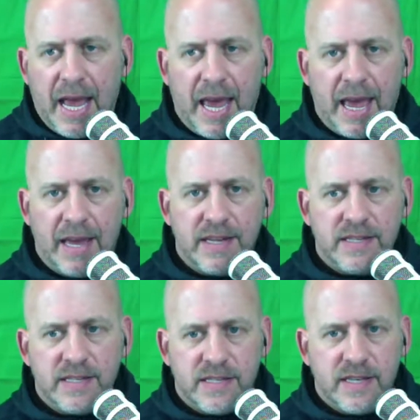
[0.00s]

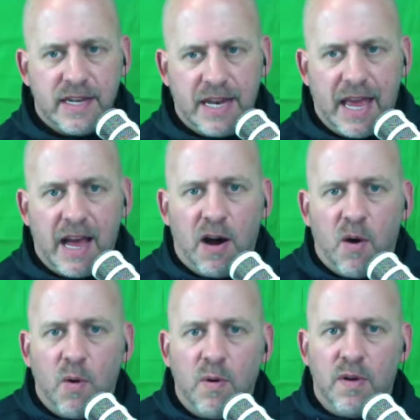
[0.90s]
And
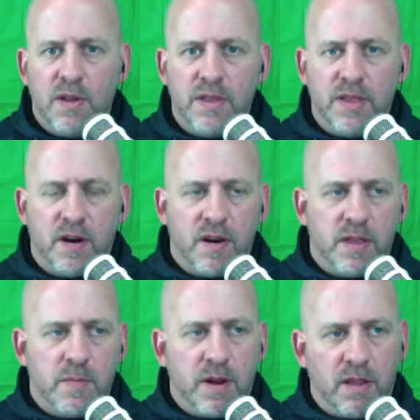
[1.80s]
now they're in
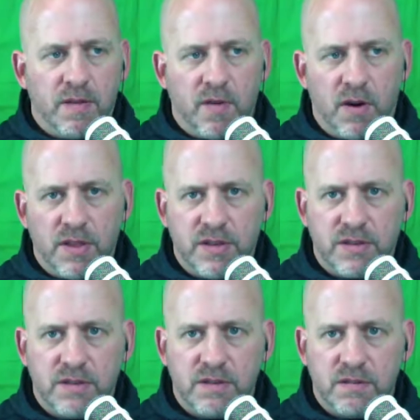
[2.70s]
the middle of all
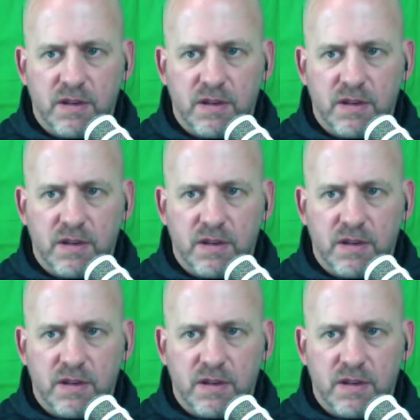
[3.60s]
this